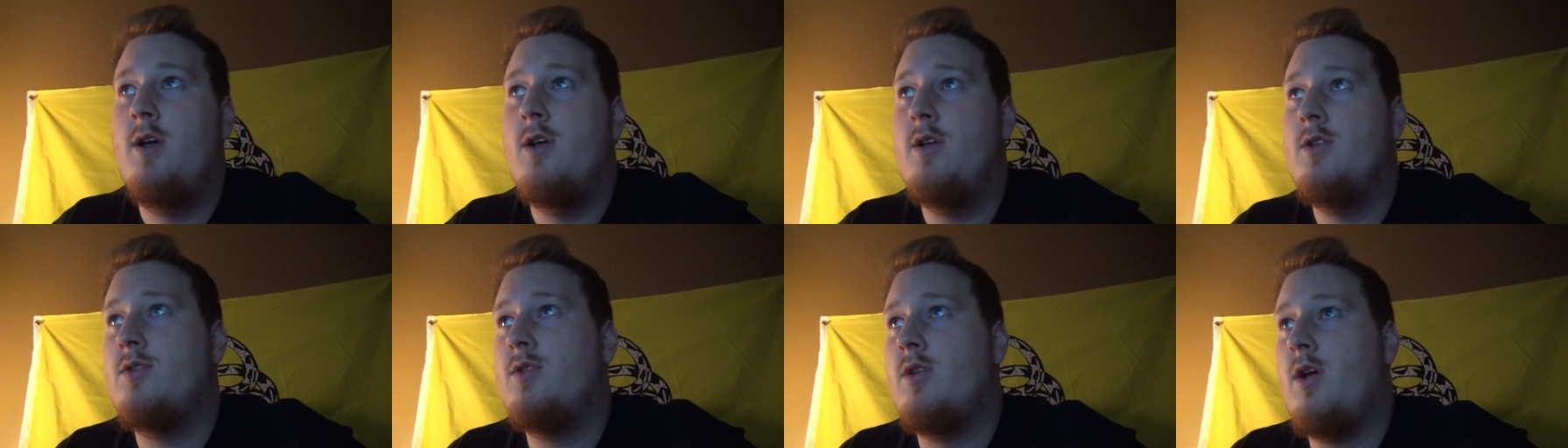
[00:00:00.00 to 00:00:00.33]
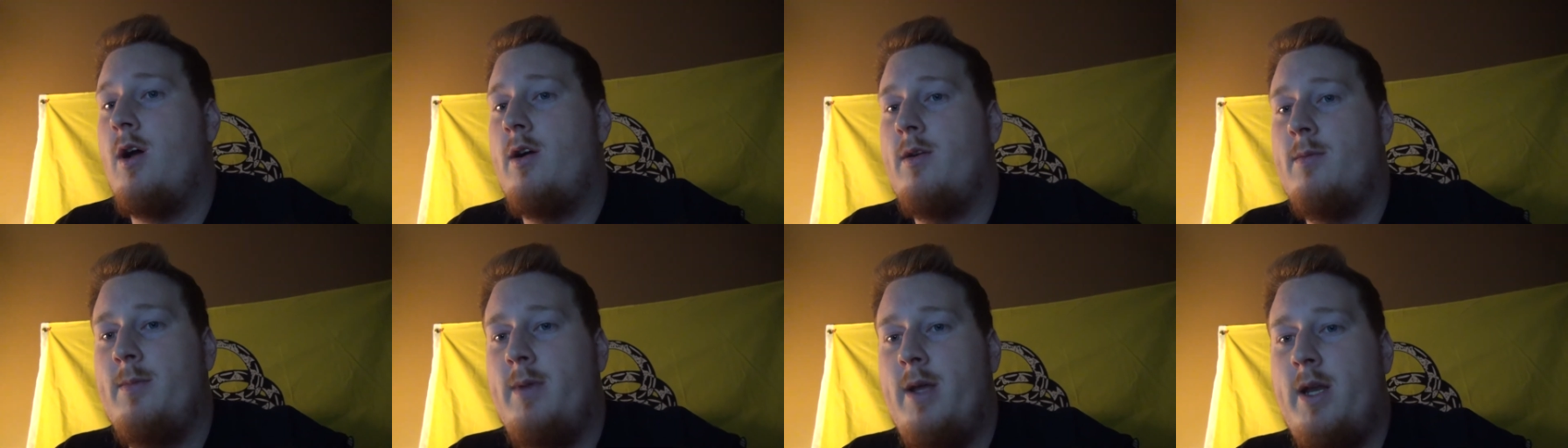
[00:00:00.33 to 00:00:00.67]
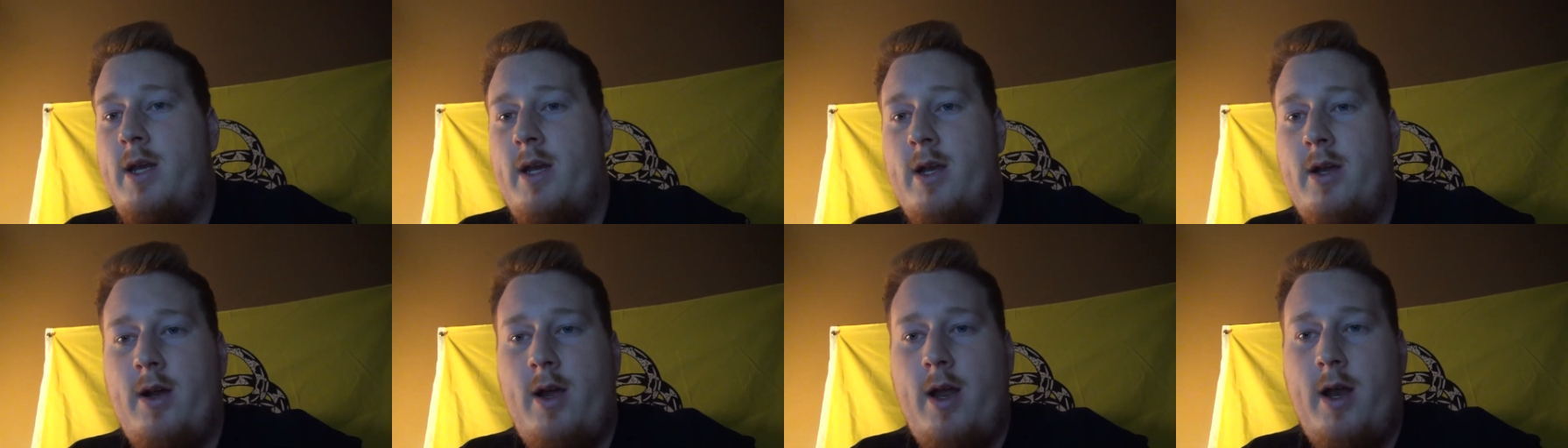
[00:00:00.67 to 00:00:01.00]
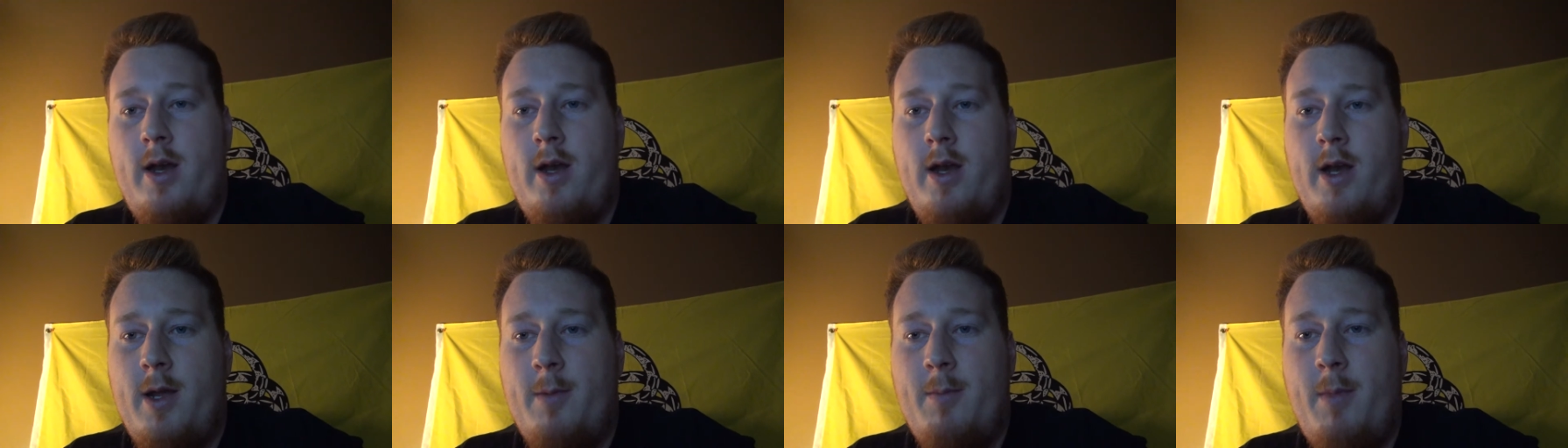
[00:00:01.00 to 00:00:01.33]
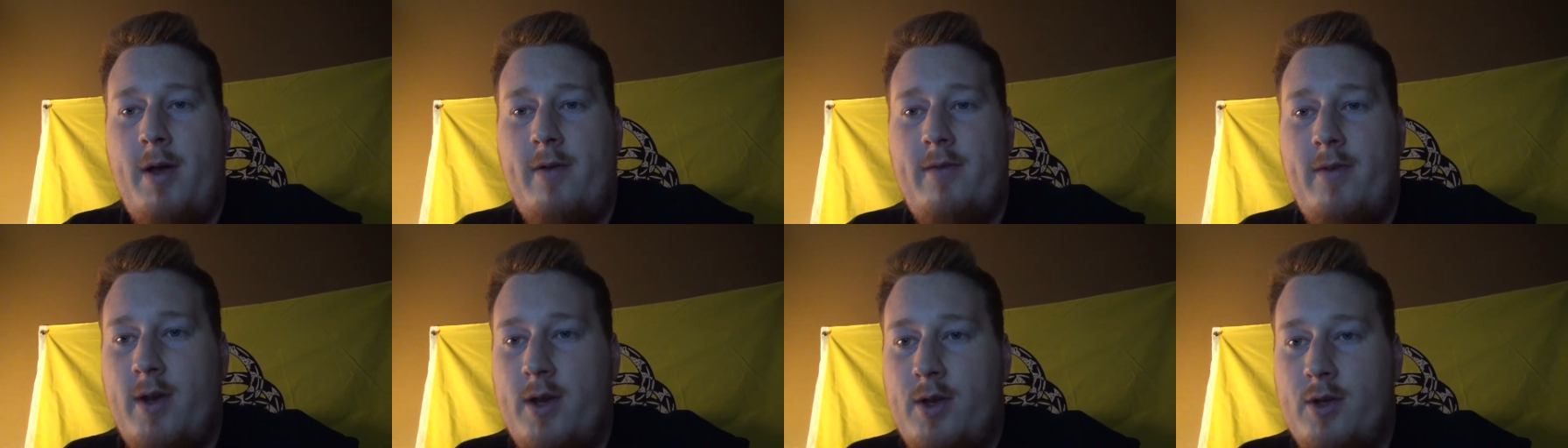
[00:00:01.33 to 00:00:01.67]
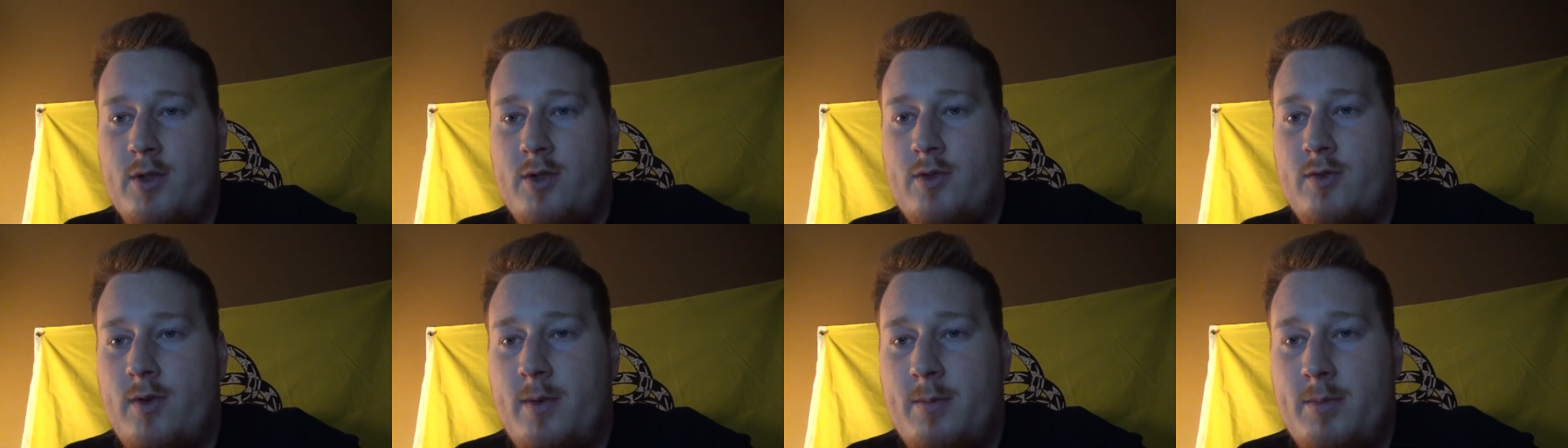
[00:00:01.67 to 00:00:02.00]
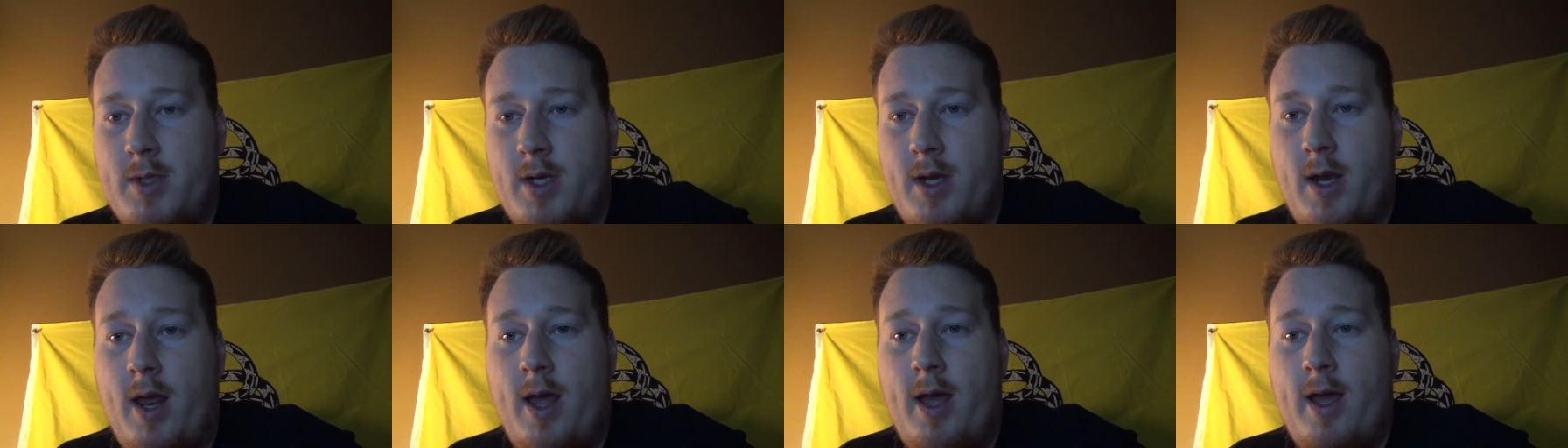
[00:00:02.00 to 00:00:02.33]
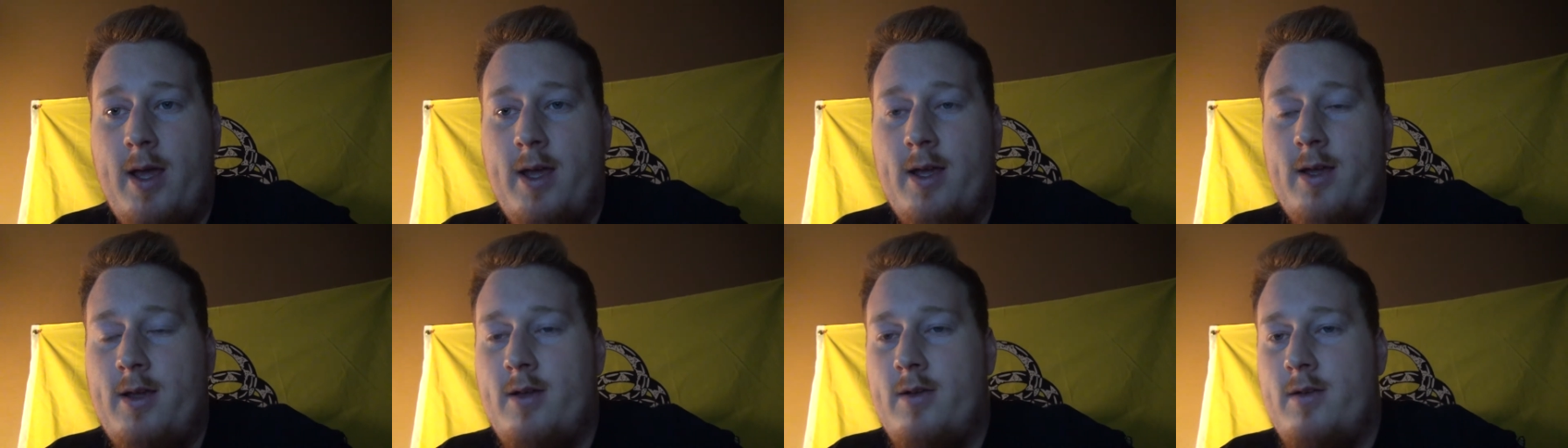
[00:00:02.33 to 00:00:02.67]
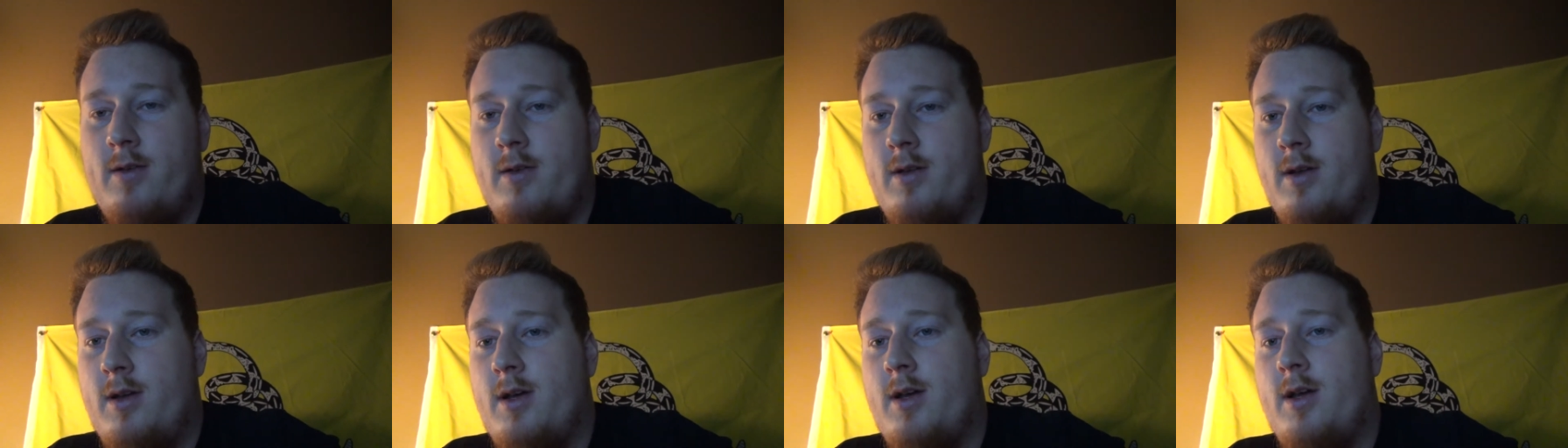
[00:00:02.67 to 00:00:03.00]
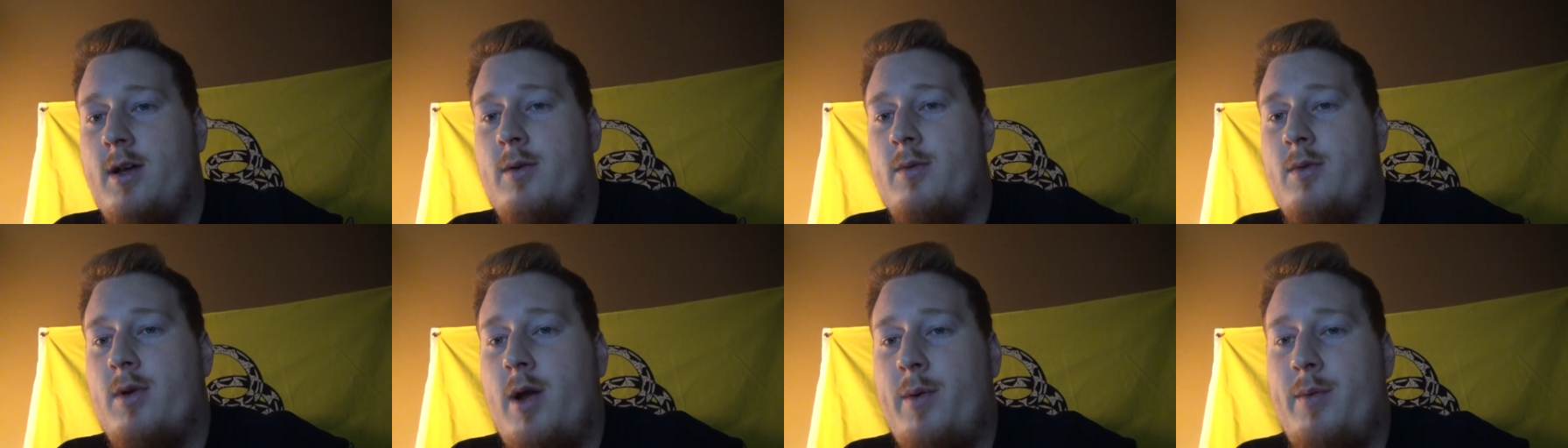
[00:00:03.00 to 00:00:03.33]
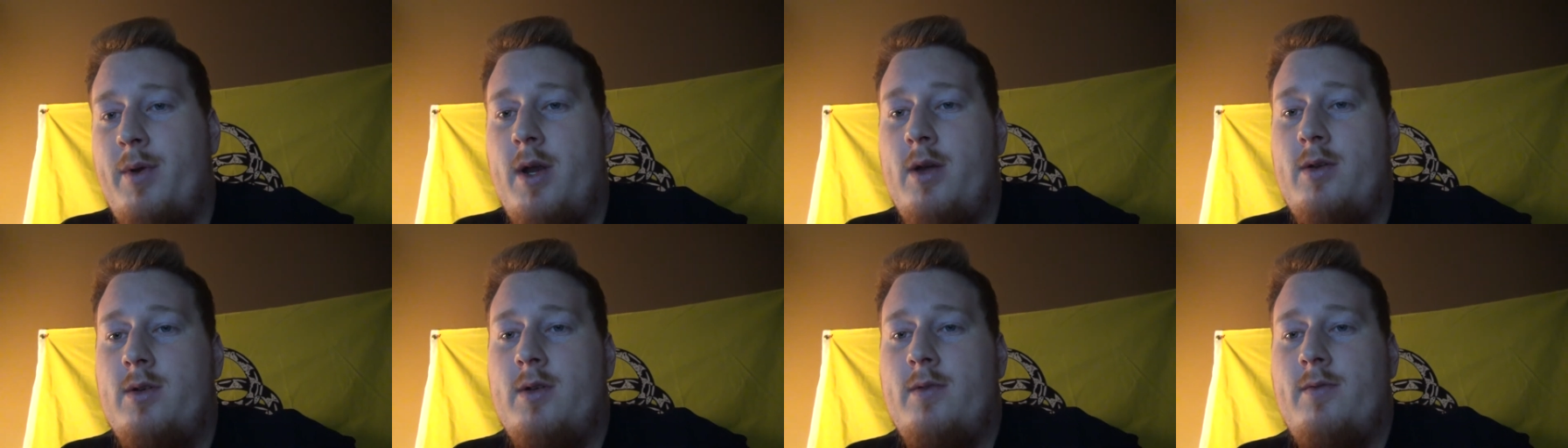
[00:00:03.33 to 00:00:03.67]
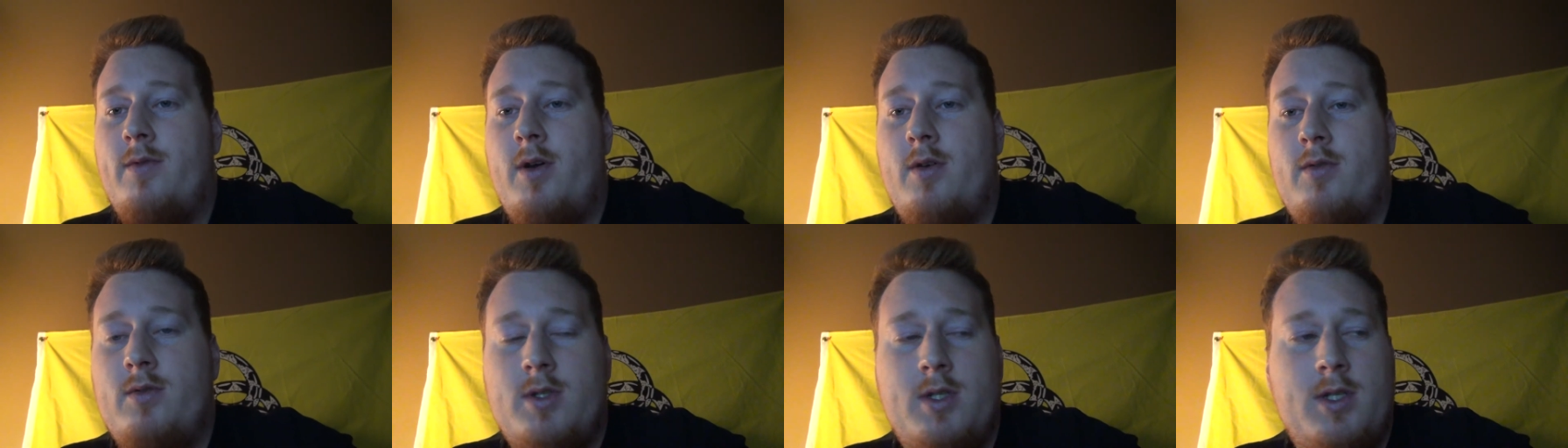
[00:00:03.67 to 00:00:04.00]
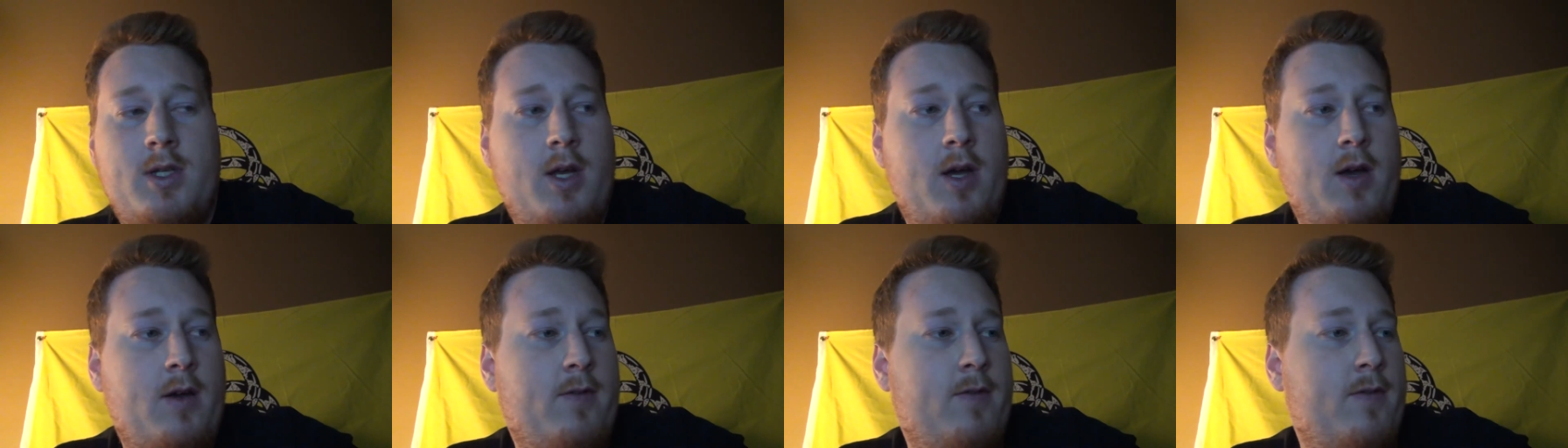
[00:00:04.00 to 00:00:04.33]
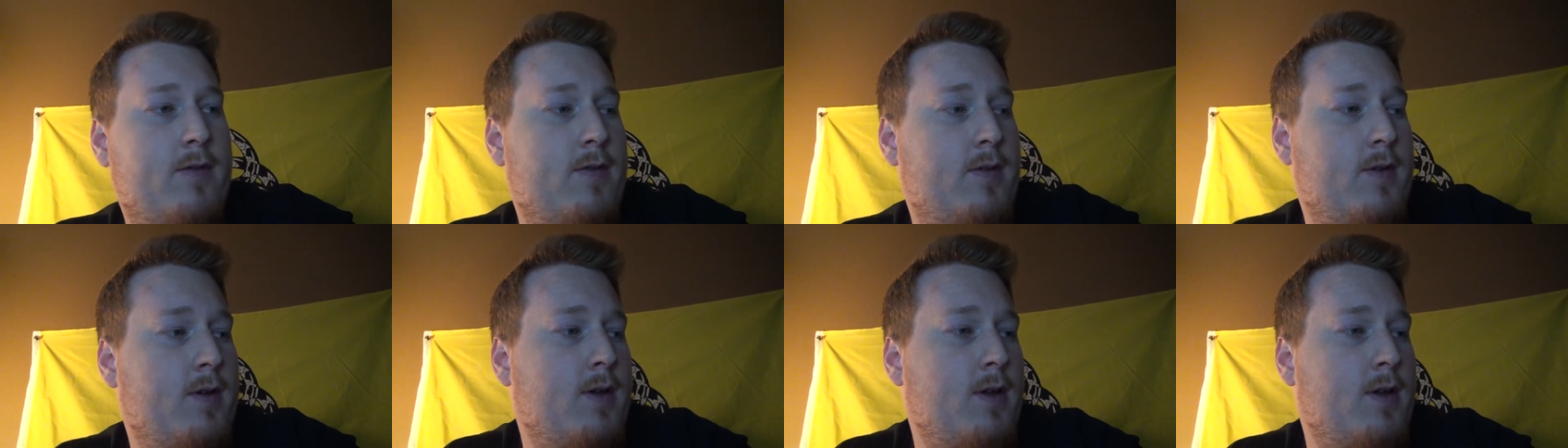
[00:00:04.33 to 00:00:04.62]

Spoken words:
So I'm in here editing my videos from today, where I went out to vote and stuff,